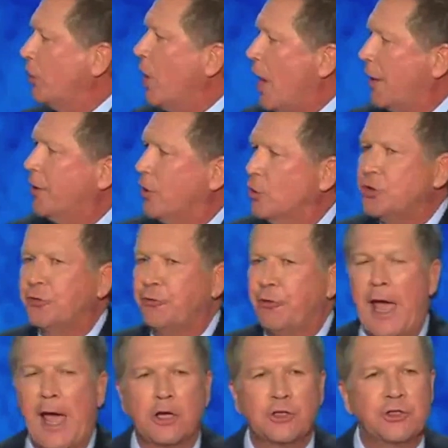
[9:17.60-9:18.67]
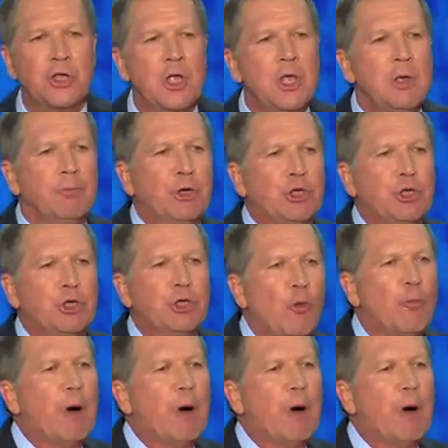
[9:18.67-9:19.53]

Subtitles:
a lot of those facts, but Joe